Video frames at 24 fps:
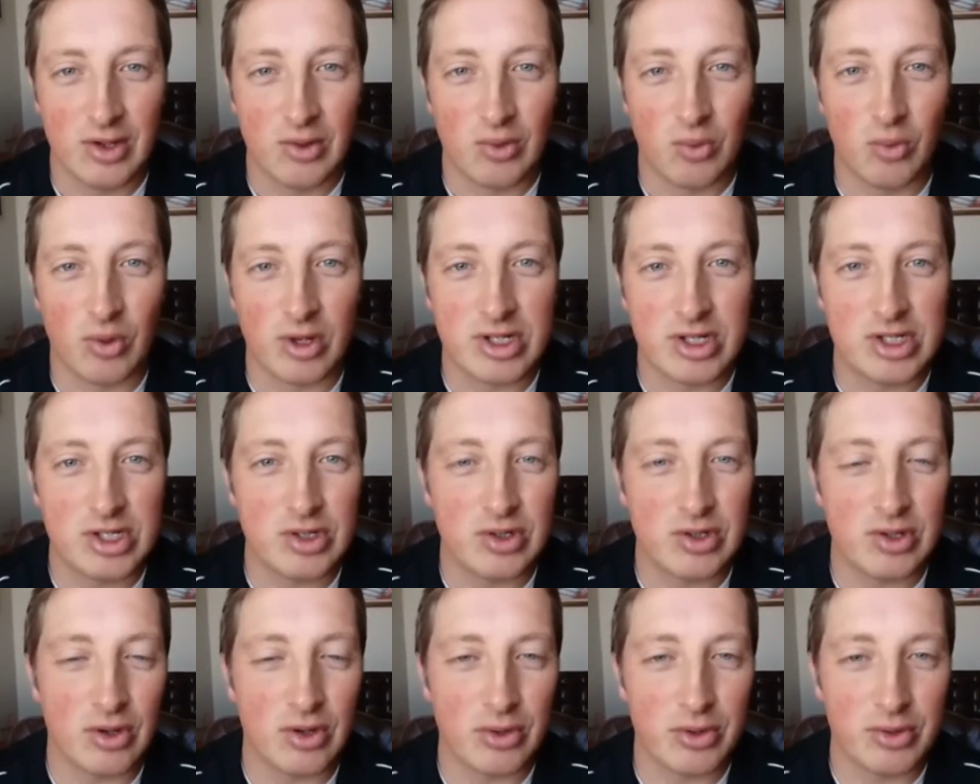Once you
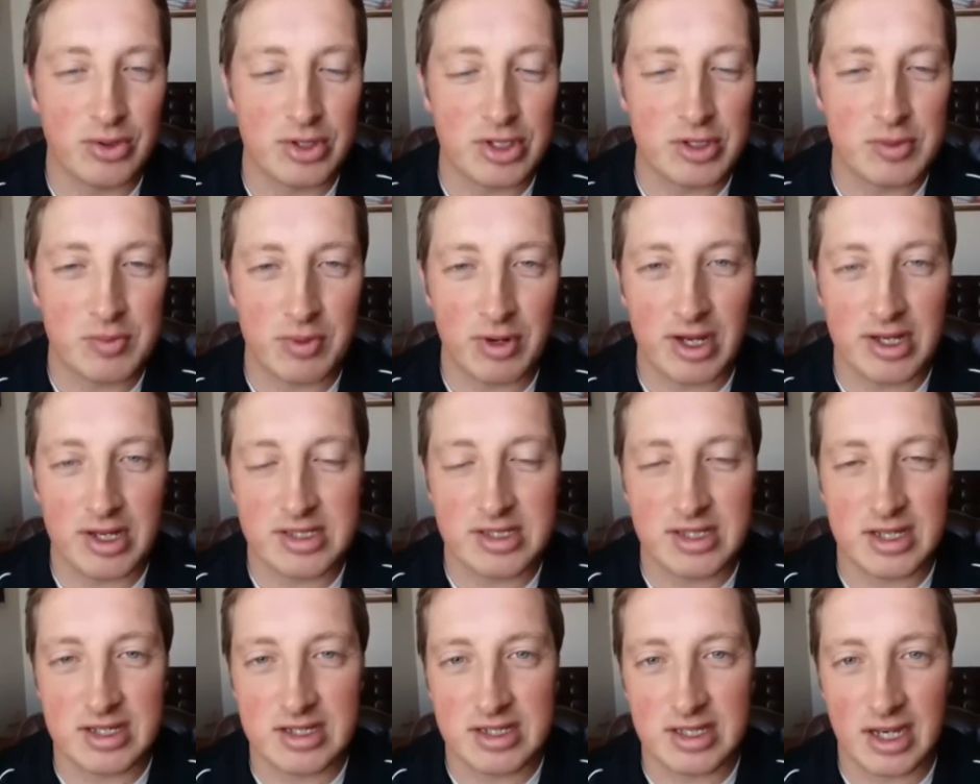go through this
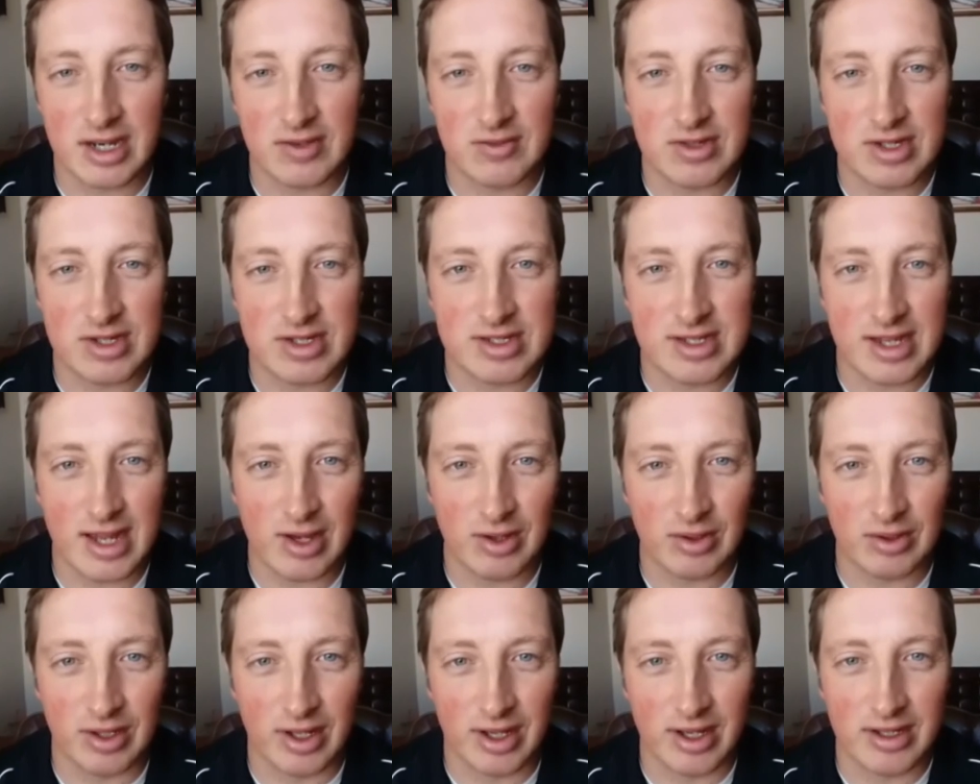process that I've just
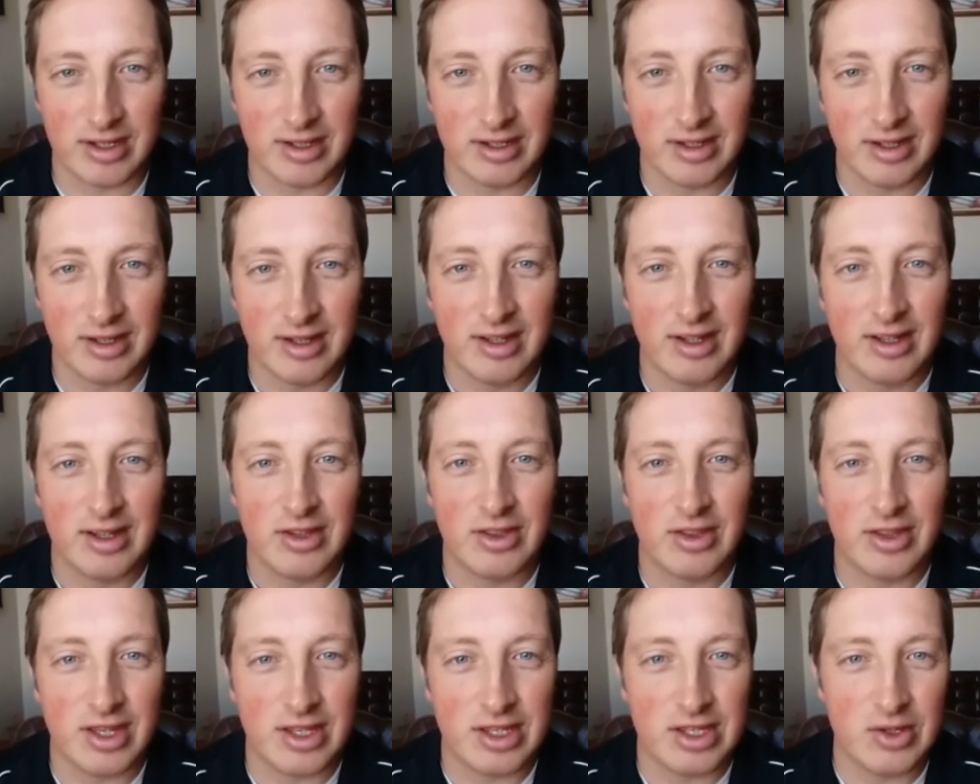outlined,
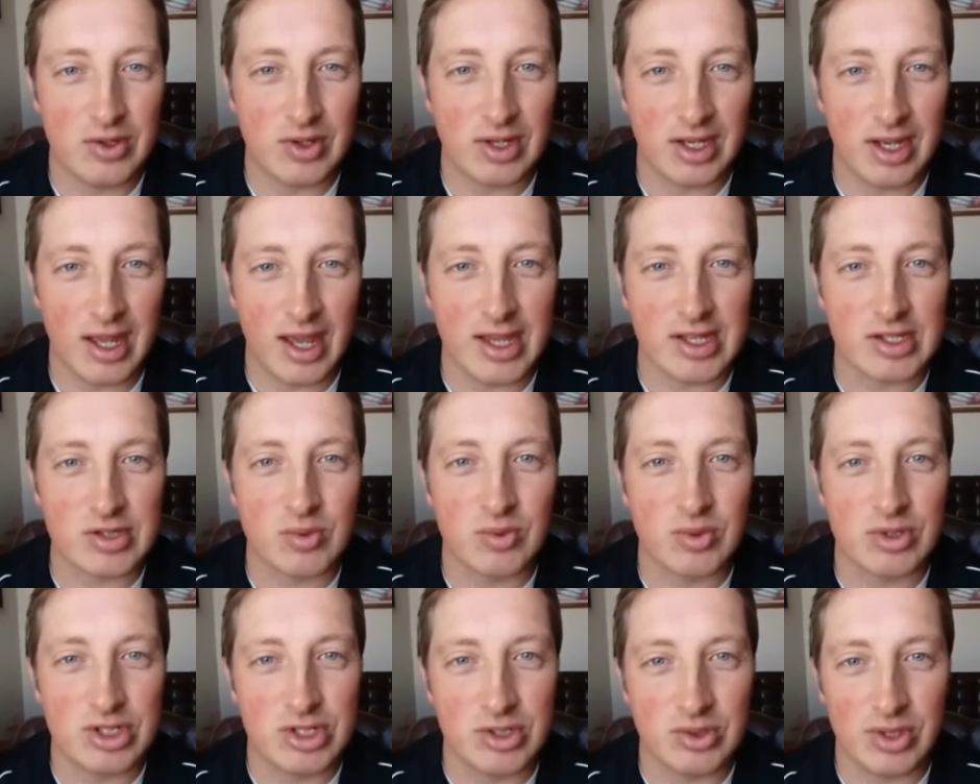then you can ask,
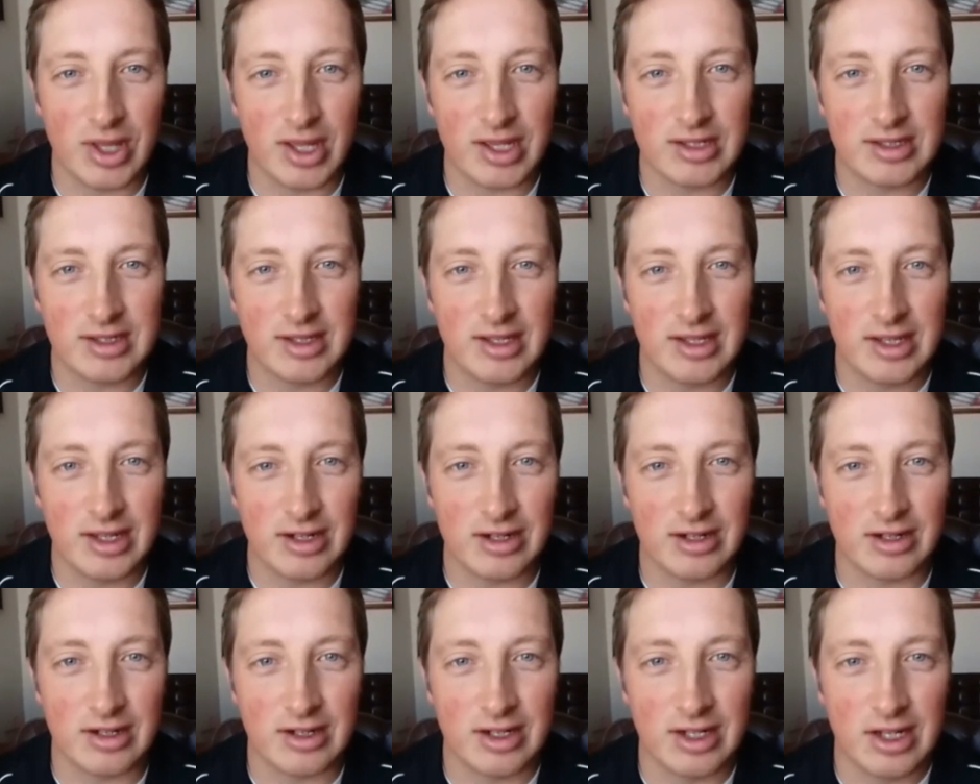would you like to
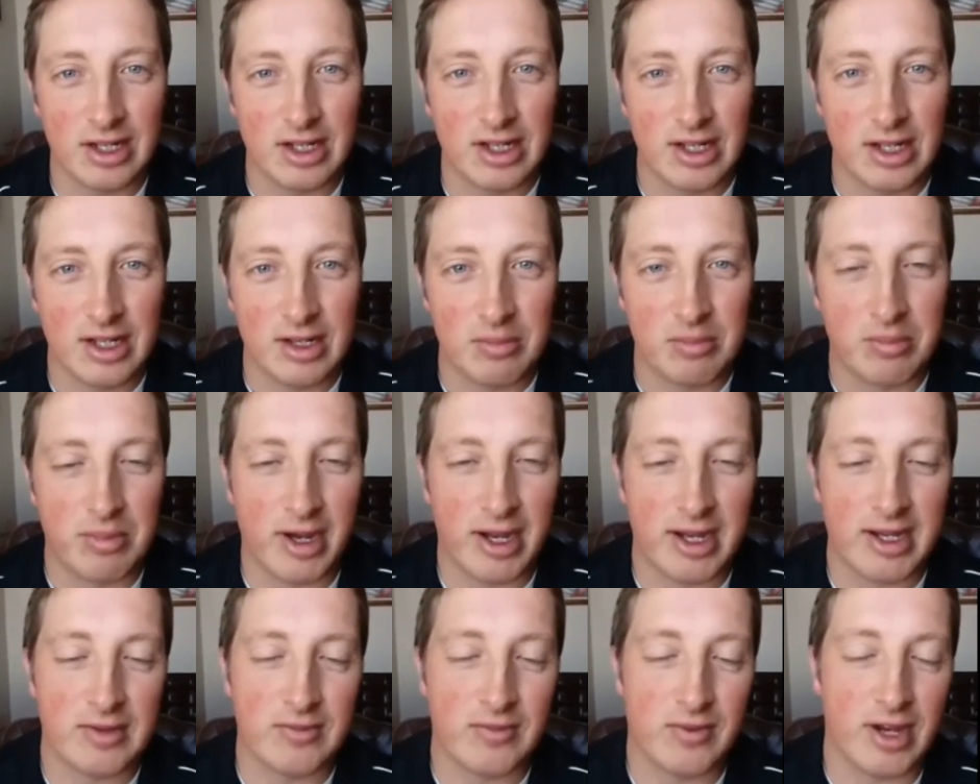hear my
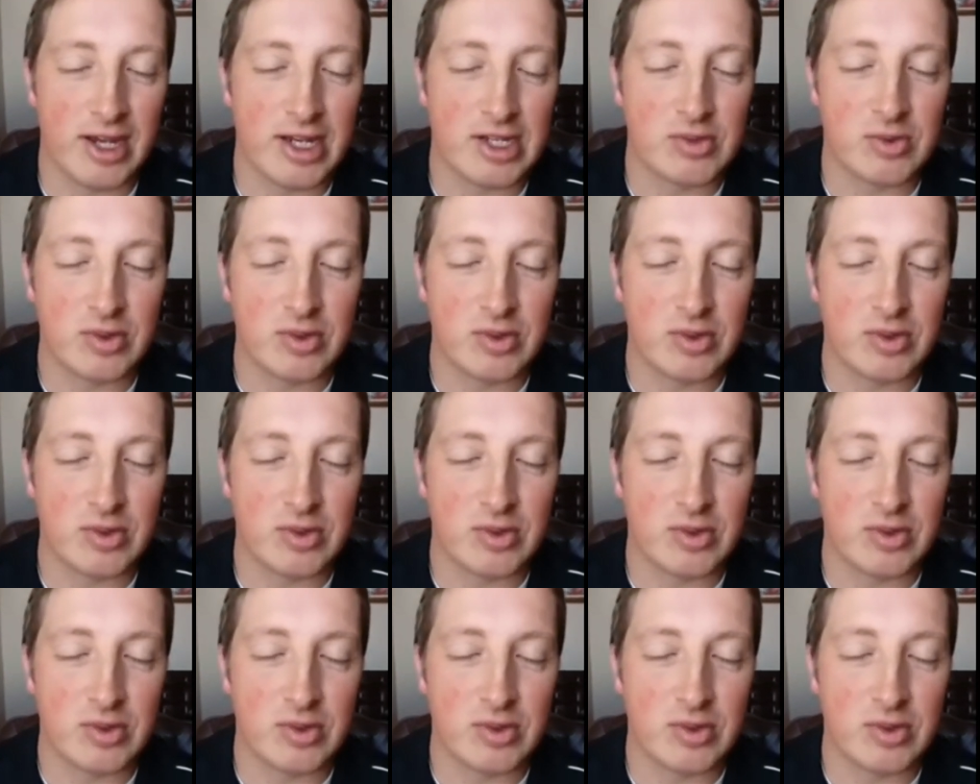advice?